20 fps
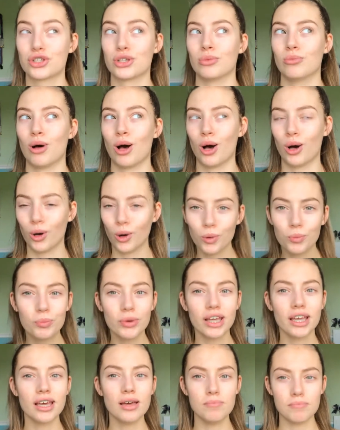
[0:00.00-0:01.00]
so I'm
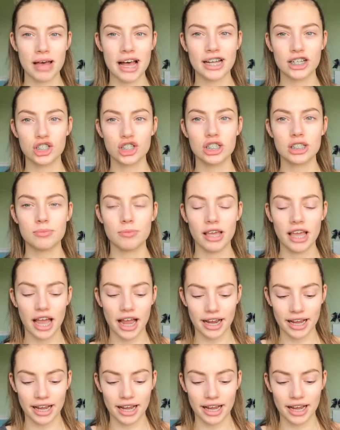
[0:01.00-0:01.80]
hoping it matches me.